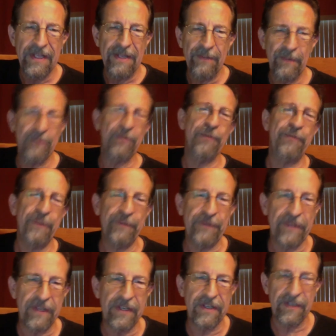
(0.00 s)
When we're
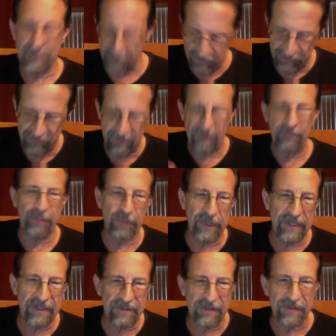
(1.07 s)
15, a good stiff
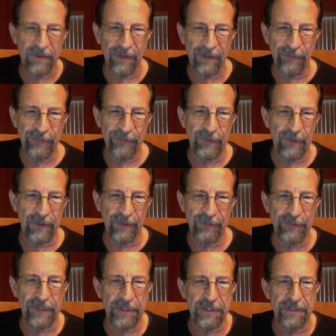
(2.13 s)
breeze is all the
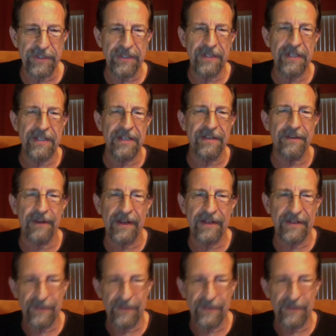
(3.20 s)
friction you need, right?